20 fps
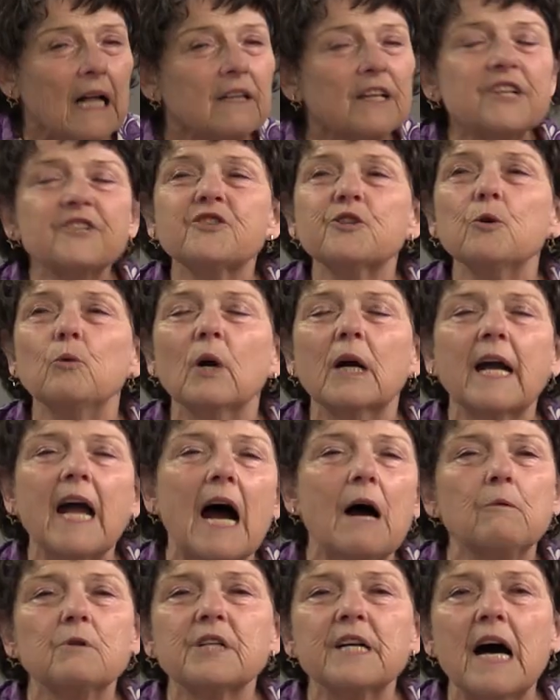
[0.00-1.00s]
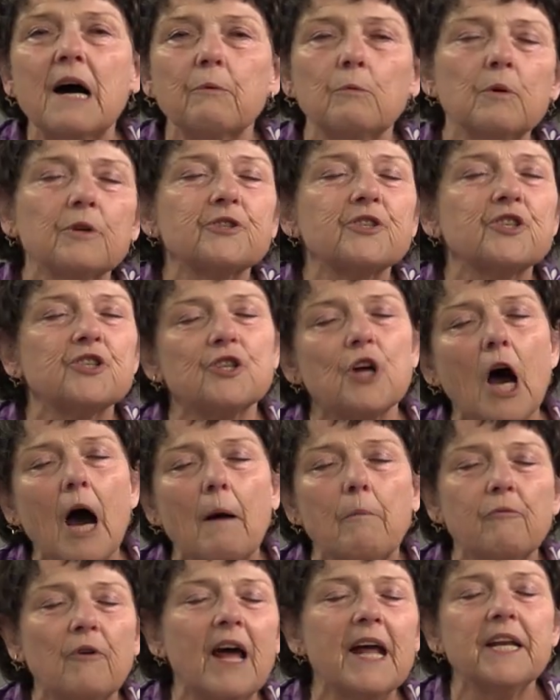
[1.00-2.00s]
Let's do a countdown. We'll
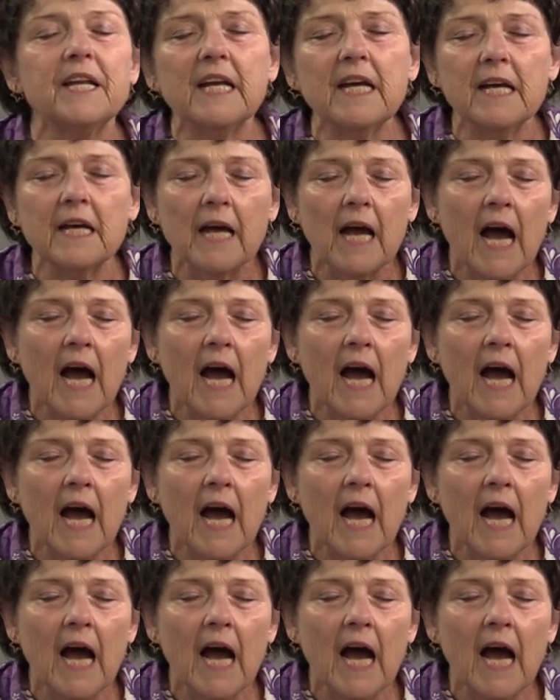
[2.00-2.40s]
stop. Ready?